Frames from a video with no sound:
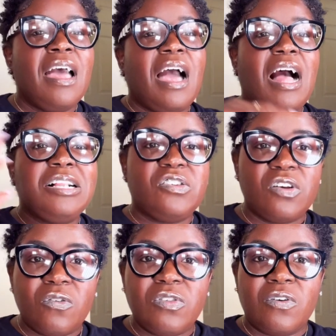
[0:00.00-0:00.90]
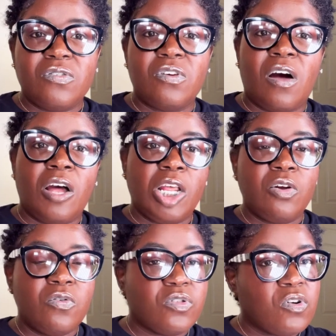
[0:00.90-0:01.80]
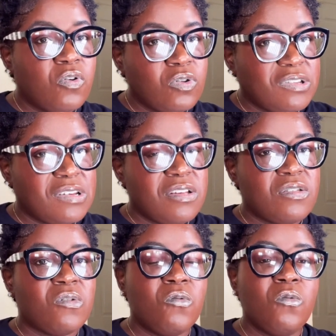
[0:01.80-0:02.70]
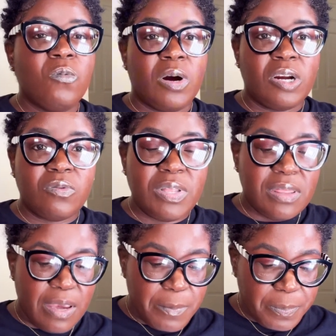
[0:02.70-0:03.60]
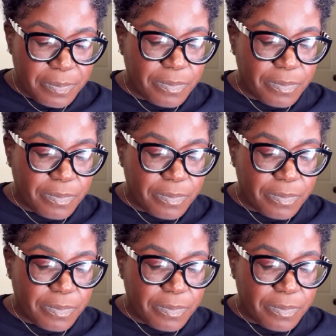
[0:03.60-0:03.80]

I'll shout out to all of those coaches who worked with them.